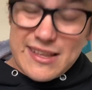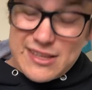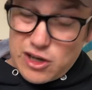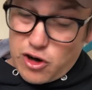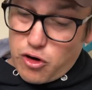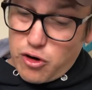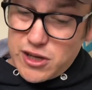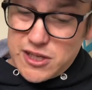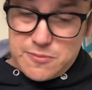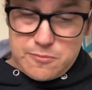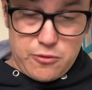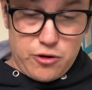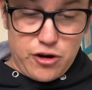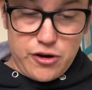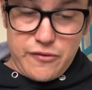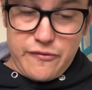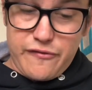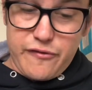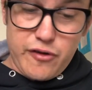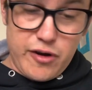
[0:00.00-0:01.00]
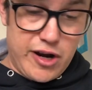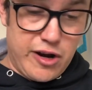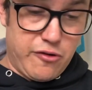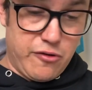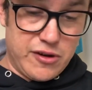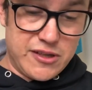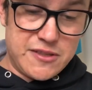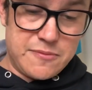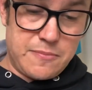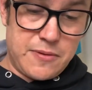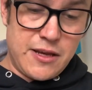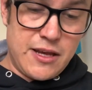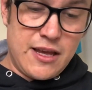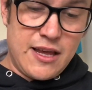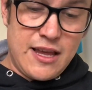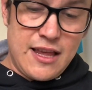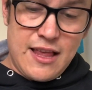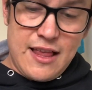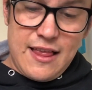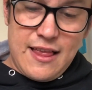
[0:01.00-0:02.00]
a crisp rod, very crisp.
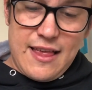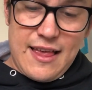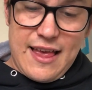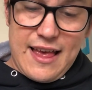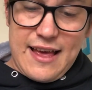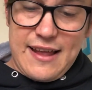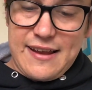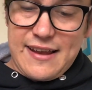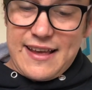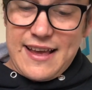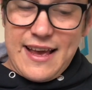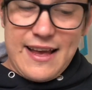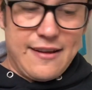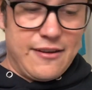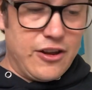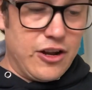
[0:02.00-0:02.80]
And again,